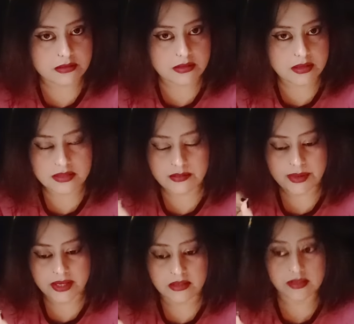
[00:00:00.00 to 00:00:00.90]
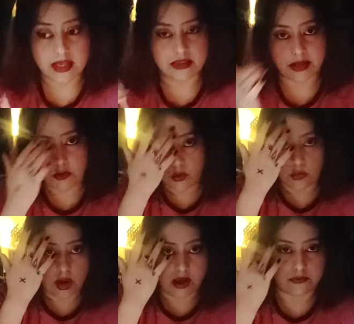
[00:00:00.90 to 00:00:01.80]
It doesn't make sense like, oh,
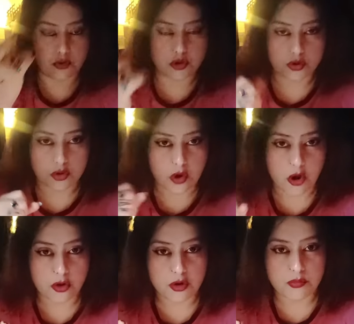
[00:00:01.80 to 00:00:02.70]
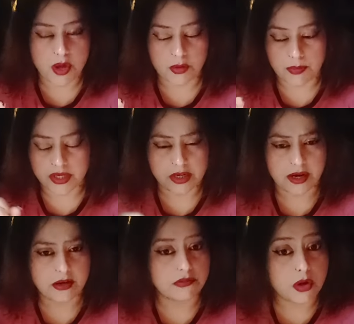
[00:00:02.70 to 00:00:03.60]
I have to just run and make money,
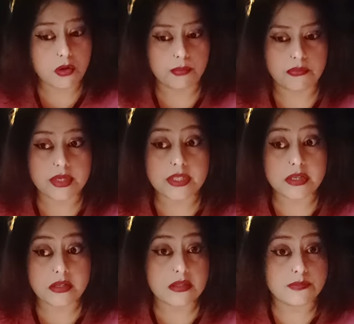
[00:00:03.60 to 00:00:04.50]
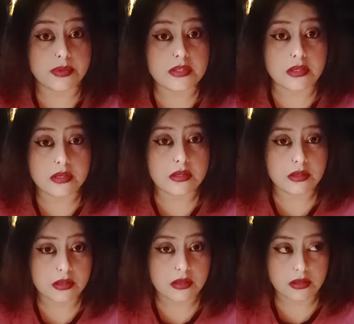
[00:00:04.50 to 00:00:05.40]
kind of. No, busy is busy.
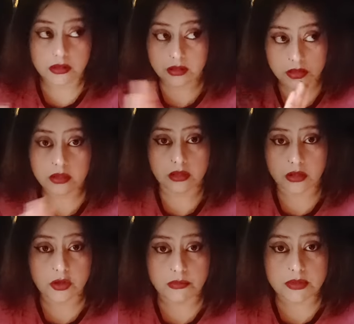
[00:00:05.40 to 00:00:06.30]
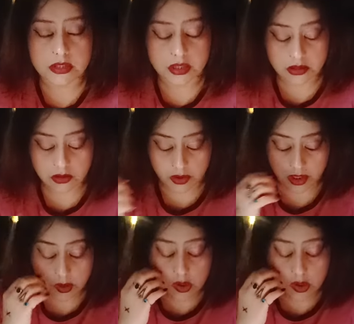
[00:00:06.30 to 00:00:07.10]
You're busy, okay?